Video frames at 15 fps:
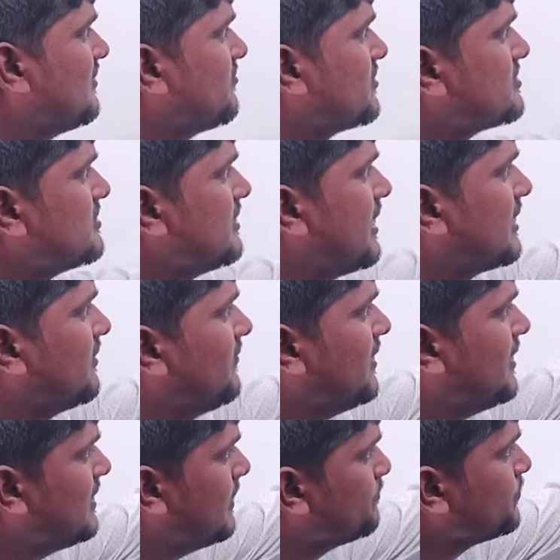equation, they are given
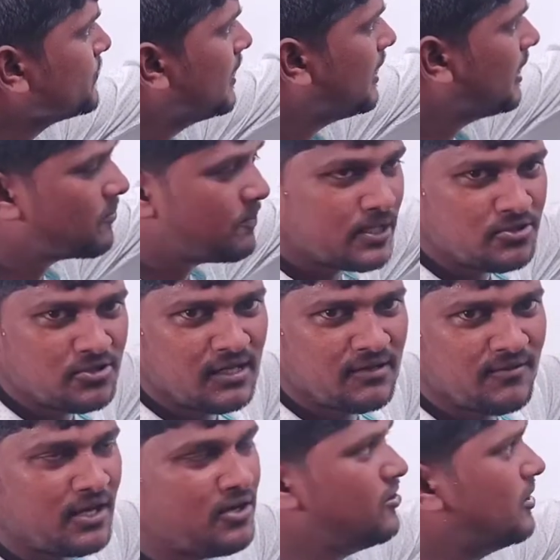in the particular
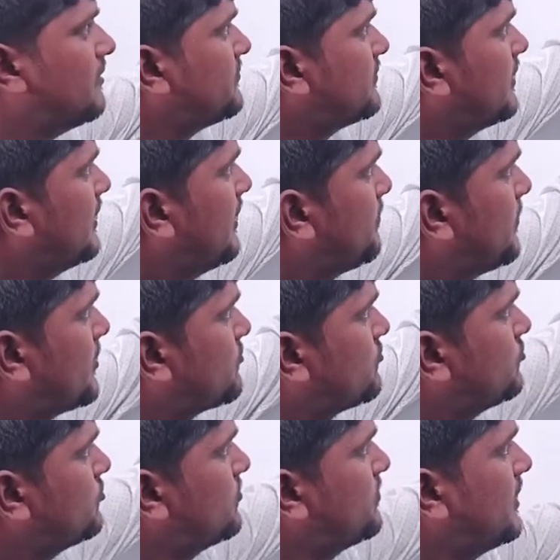value of plus
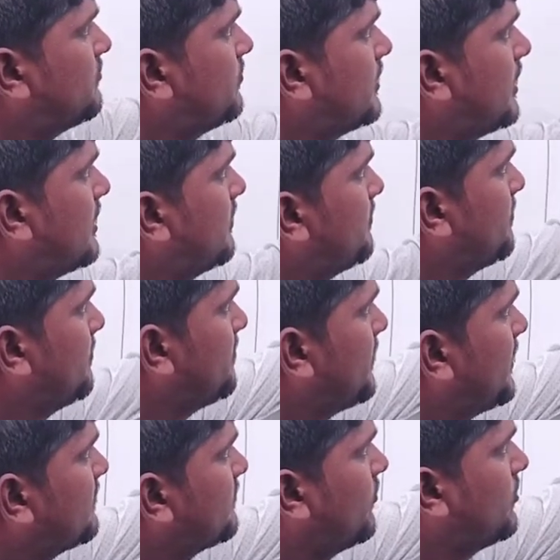2 to plus 1 and
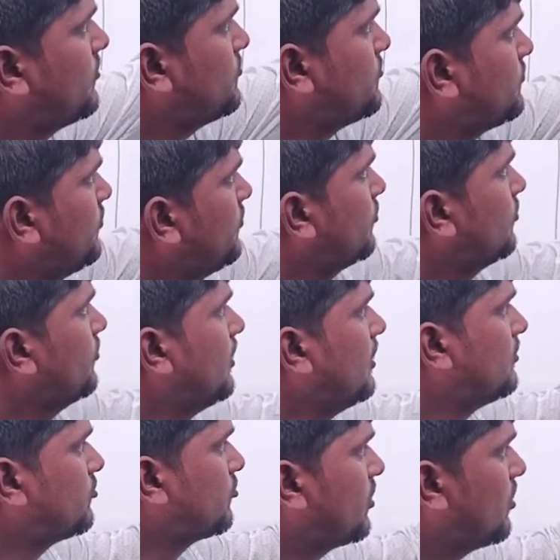plus 1 to 0.
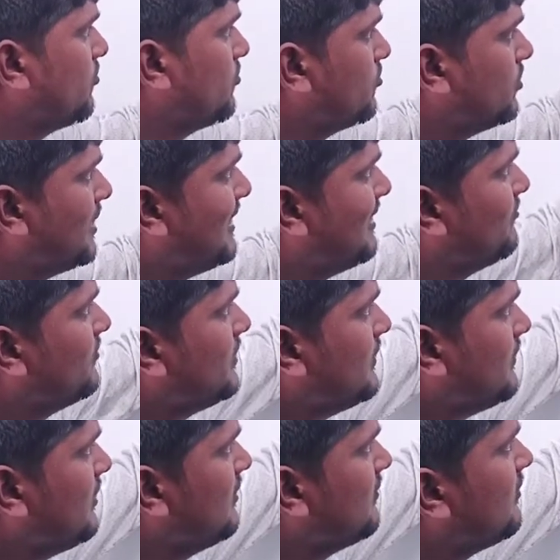So now
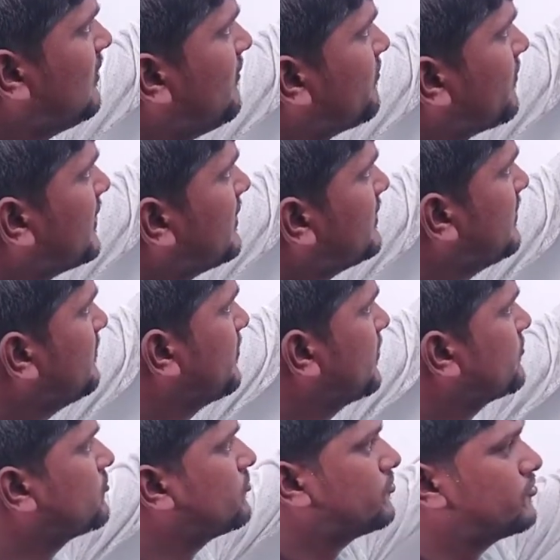we easily find the
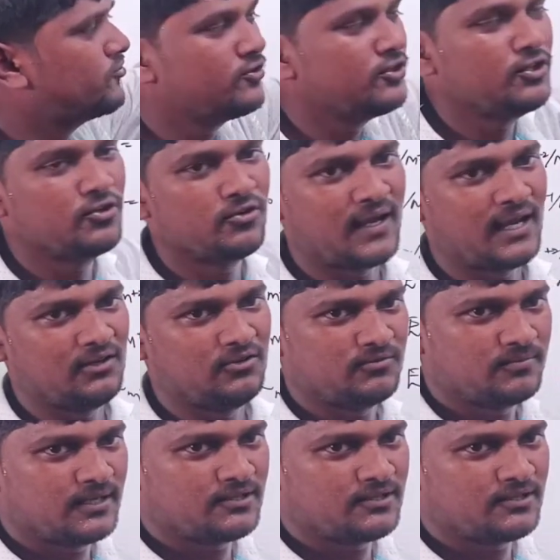plus 2 to 0 value.